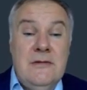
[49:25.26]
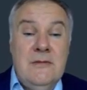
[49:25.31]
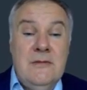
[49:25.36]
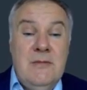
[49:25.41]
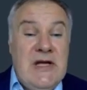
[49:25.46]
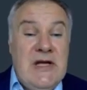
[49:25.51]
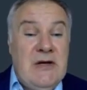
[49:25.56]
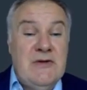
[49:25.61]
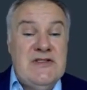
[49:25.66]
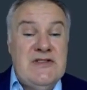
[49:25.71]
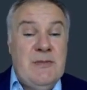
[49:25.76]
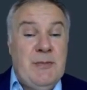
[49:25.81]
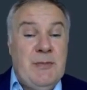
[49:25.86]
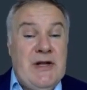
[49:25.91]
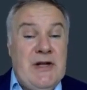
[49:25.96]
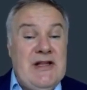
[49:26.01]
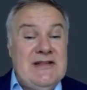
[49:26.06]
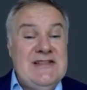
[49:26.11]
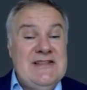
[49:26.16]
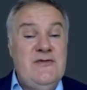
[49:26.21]
Because the
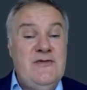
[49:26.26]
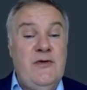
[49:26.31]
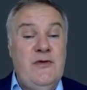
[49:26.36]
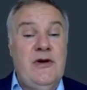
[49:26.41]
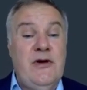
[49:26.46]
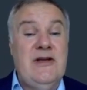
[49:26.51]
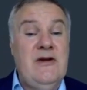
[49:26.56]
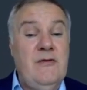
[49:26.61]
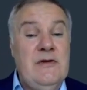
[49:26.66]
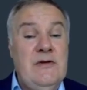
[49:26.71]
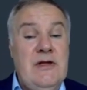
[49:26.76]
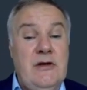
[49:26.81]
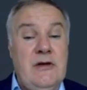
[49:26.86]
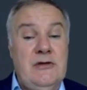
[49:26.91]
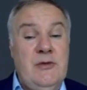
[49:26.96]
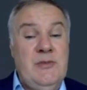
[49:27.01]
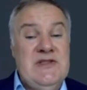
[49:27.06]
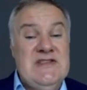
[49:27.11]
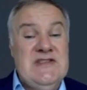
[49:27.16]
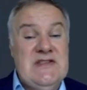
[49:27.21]
product is working without
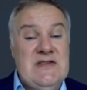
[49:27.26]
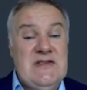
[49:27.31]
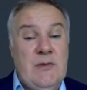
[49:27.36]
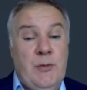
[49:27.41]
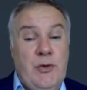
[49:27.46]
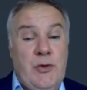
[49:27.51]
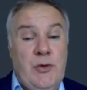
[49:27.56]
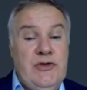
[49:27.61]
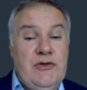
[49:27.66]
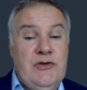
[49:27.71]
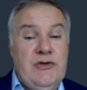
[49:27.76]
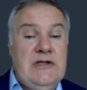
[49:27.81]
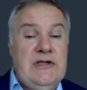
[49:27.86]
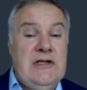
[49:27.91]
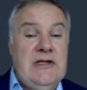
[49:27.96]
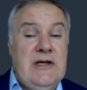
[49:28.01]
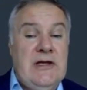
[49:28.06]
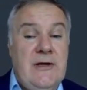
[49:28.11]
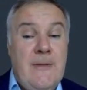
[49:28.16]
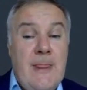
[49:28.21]
the business
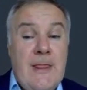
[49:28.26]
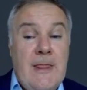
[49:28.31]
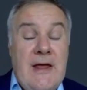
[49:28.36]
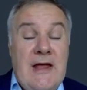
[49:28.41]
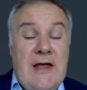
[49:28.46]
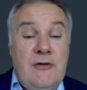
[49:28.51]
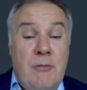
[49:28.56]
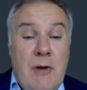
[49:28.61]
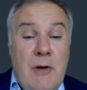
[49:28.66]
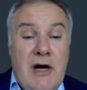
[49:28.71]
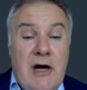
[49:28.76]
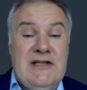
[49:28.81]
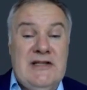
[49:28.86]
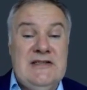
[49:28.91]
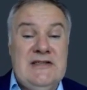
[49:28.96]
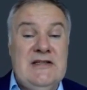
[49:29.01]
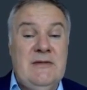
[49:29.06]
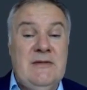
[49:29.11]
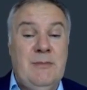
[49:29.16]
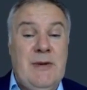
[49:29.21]
opportunity. And the
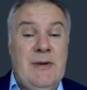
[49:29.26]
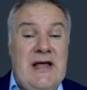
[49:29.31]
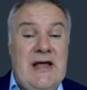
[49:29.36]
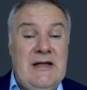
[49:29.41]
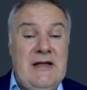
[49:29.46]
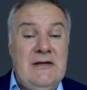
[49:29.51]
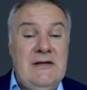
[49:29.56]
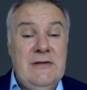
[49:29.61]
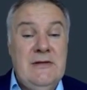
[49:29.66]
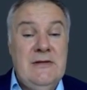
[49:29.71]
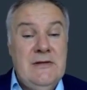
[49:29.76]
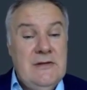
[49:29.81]
marketing plan